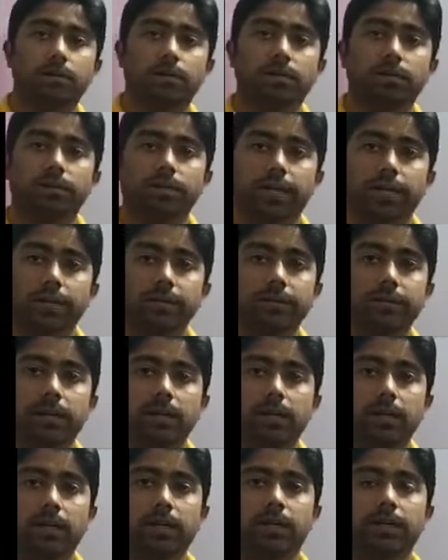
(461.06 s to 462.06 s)
Okay,
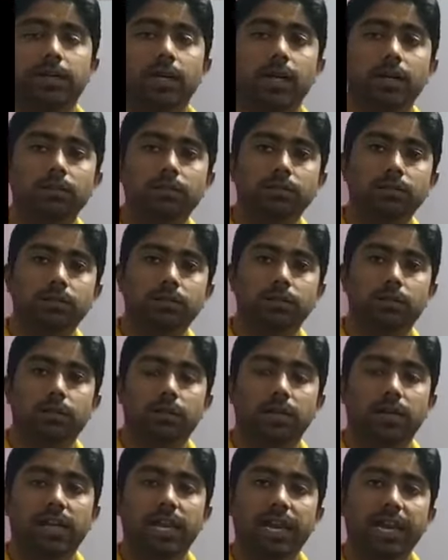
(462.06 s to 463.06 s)

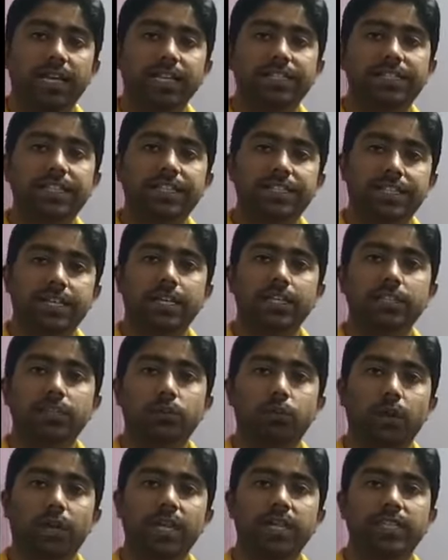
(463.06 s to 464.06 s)
now let us
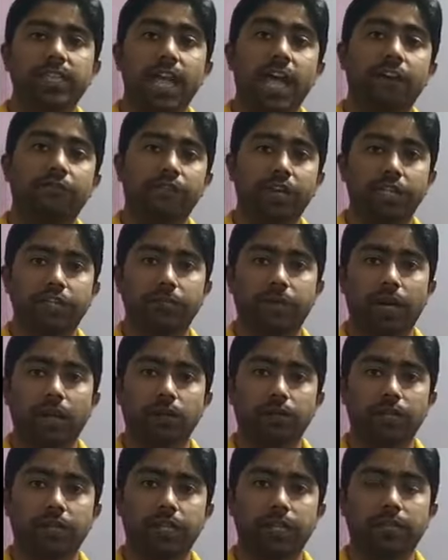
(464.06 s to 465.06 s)
discuss what is average
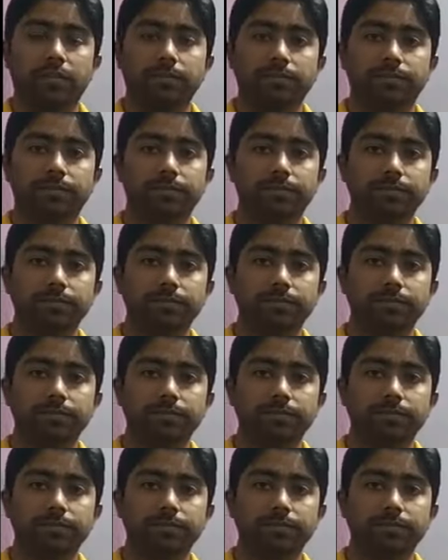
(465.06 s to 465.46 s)
velocity.